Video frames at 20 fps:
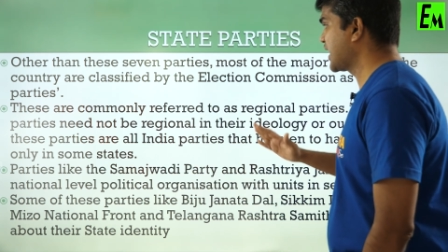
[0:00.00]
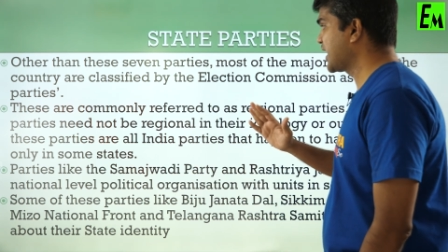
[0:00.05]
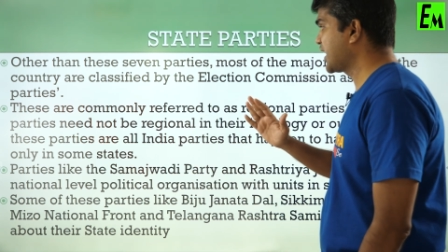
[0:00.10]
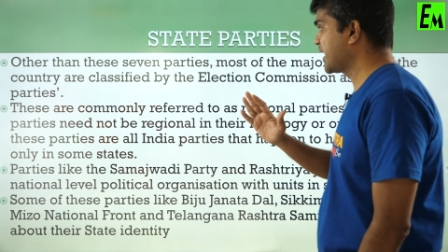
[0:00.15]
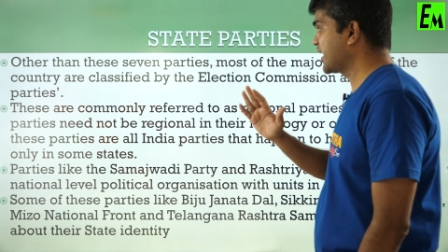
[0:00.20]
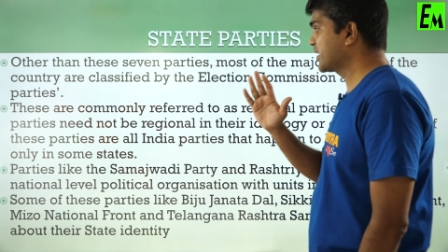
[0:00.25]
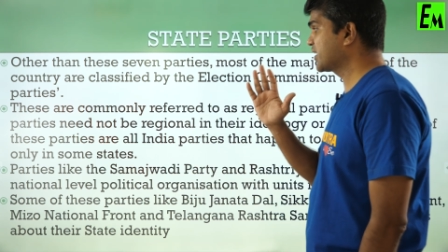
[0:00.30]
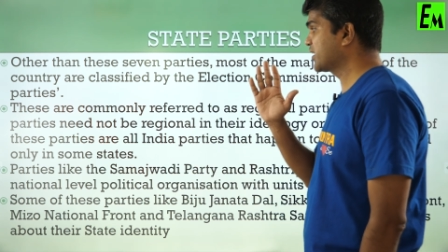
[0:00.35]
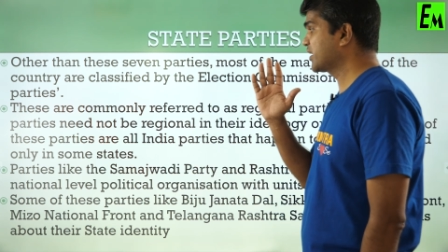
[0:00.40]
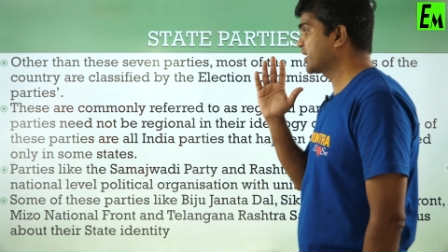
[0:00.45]

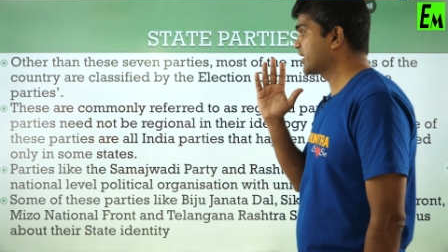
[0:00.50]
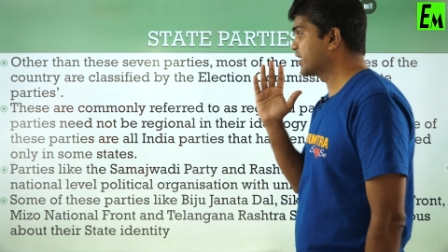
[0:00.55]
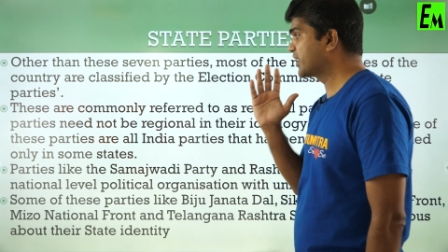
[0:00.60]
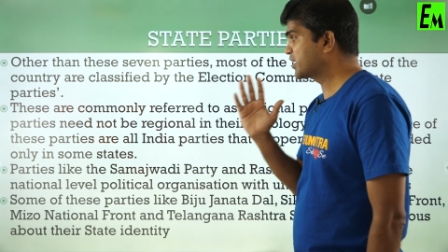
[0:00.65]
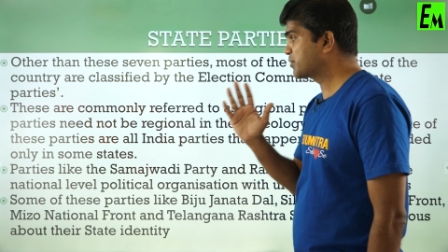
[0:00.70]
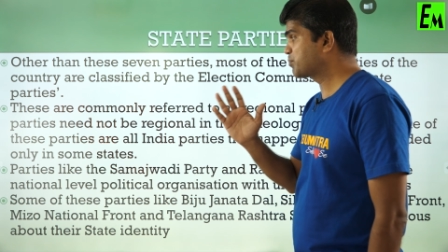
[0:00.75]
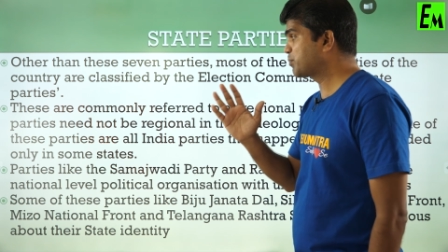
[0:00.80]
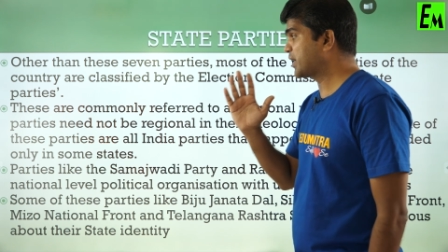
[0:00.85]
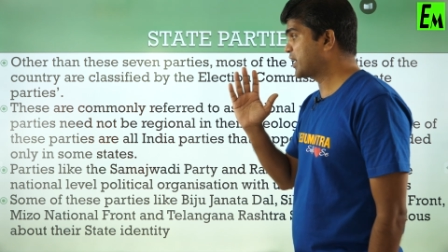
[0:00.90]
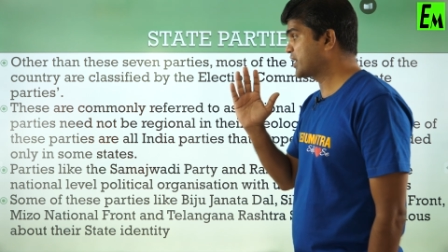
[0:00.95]
are at
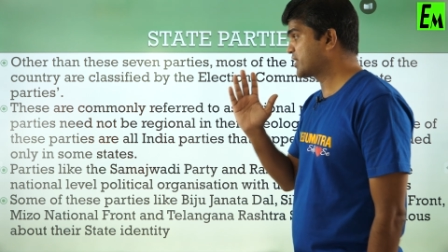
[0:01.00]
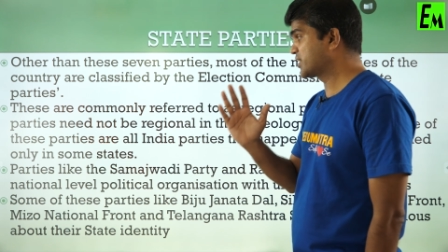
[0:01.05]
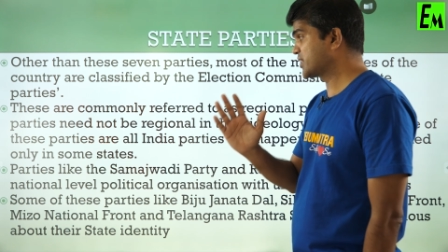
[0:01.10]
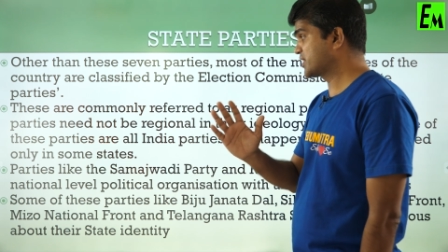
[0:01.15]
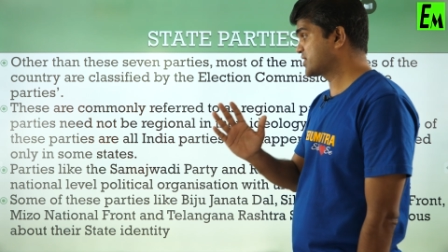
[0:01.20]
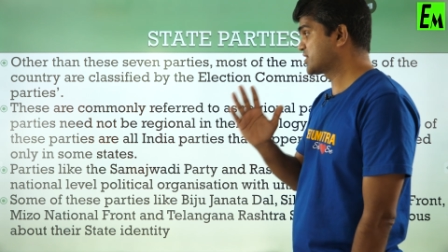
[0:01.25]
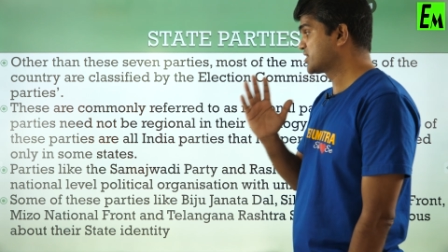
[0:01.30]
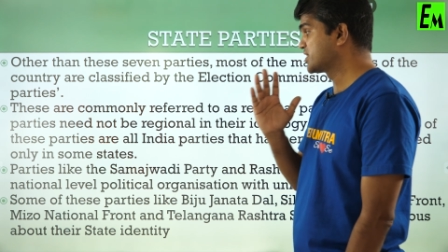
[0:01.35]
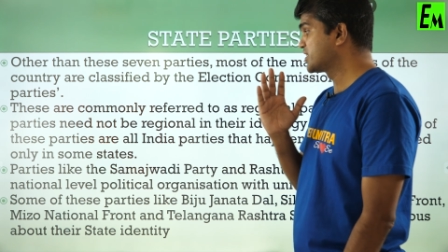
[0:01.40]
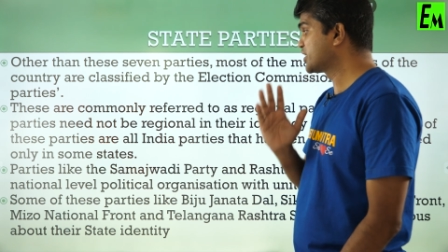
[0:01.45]
eh,
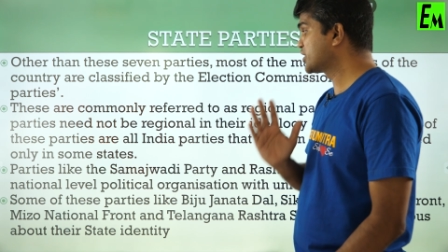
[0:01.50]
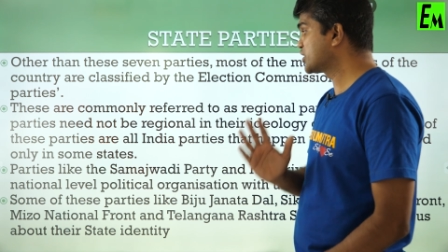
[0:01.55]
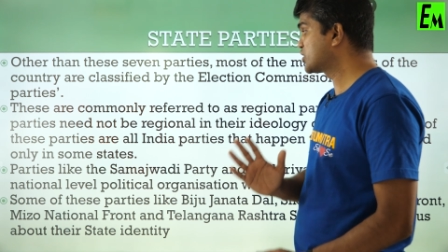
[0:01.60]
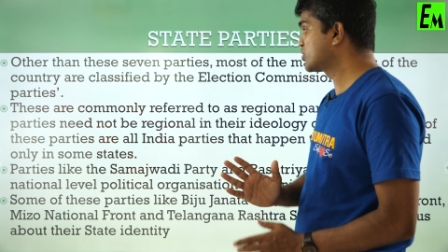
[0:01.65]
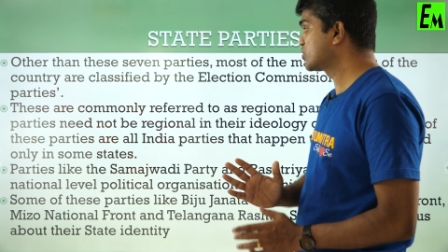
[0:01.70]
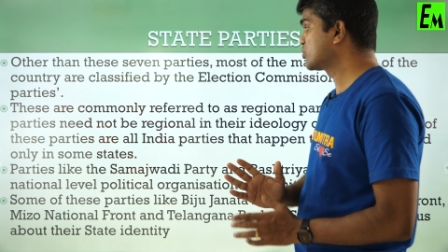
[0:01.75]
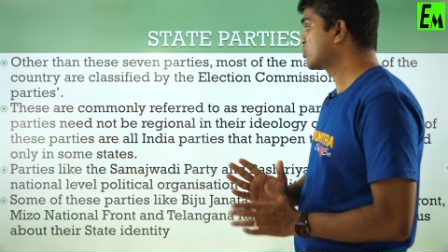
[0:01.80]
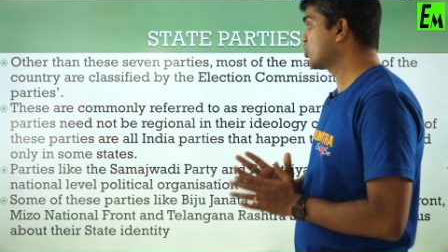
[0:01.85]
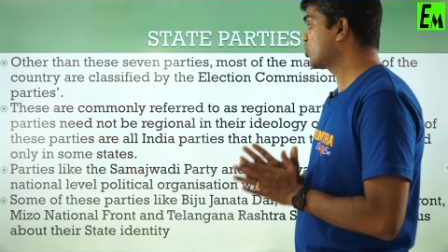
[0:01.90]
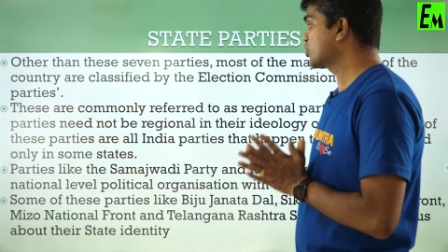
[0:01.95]
parties
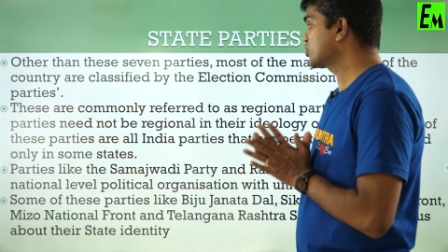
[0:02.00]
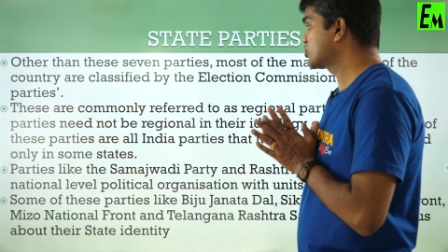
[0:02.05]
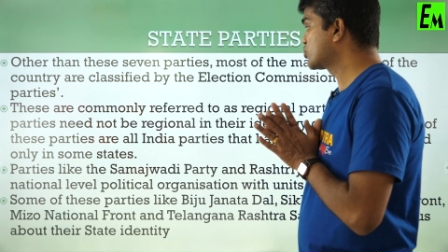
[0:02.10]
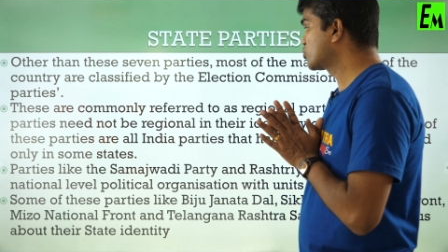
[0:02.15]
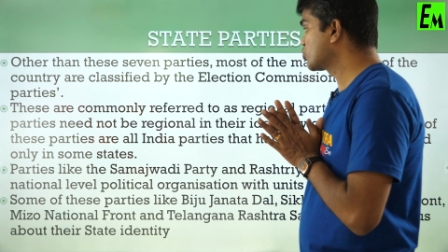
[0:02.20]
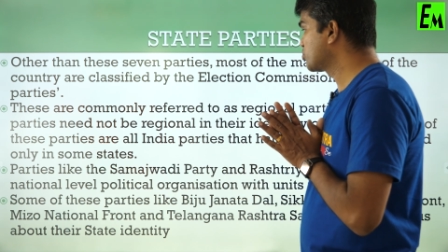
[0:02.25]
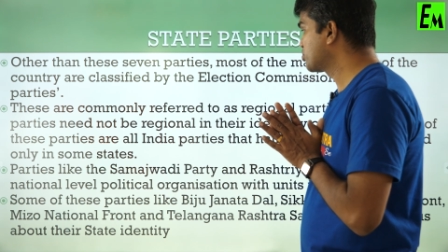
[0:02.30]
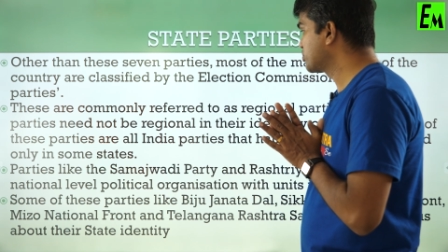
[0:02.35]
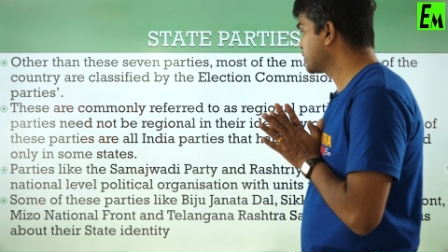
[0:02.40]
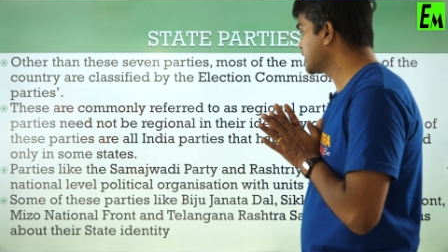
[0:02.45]
need not
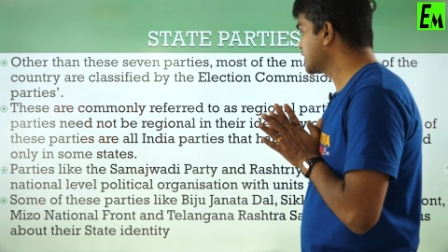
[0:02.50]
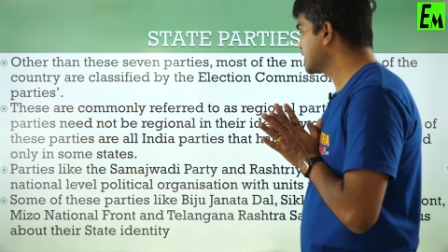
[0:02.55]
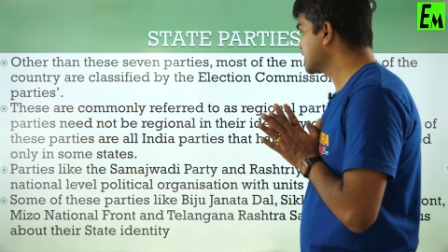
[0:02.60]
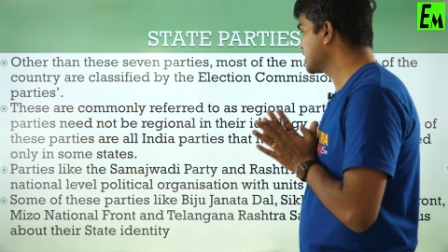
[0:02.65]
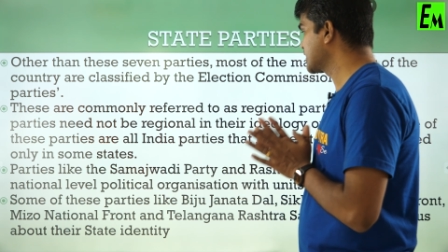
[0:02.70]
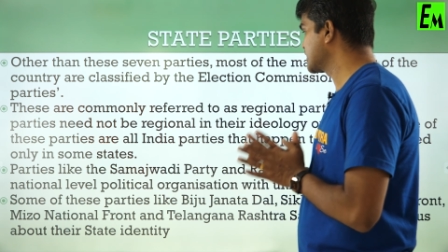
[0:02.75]
to be